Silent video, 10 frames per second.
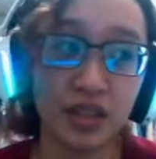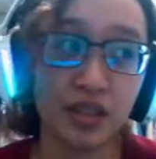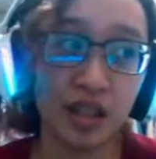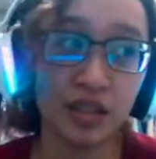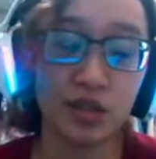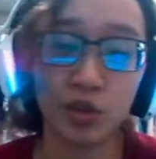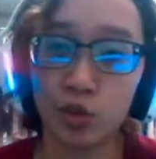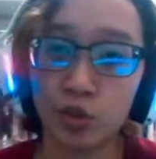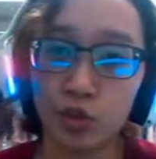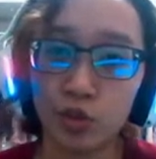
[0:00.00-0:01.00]
arts
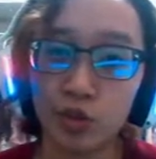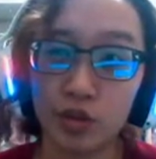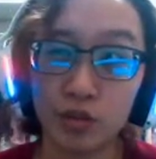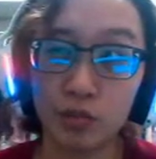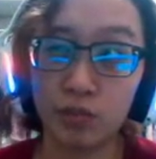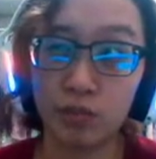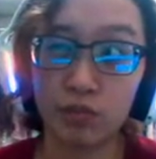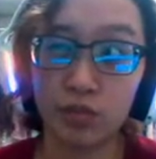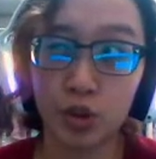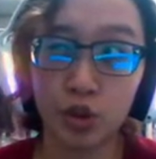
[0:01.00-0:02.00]

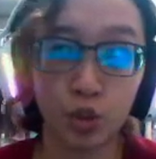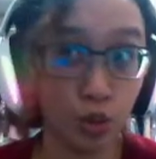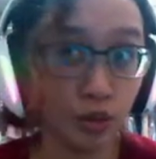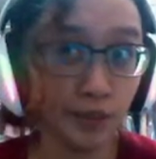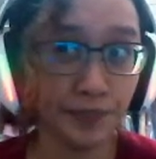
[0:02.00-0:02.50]
school